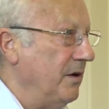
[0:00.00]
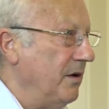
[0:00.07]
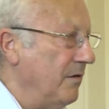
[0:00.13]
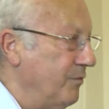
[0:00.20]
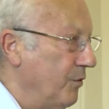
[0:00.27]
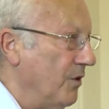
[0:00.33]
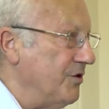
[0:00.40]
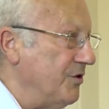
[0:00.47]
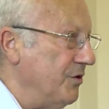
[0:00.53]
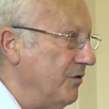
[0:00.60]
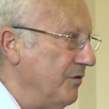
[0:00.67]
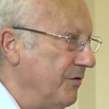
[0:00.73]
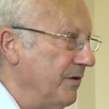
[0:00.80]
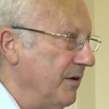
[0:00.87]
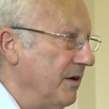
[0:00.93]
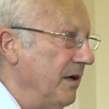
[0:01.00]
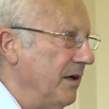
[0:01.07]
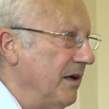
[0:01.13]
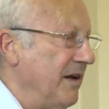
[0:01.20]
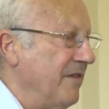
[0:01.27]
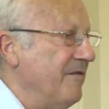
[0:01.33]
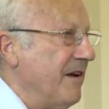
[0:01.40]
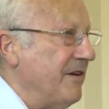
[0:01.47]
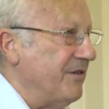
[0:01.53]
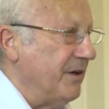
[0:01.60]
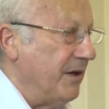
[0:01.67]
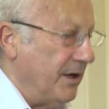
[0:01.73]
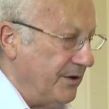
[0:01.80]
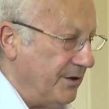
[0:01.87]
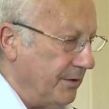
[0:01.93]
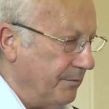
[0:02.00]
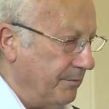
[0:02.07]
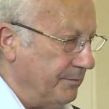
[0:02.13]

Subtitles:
of what you've investigated.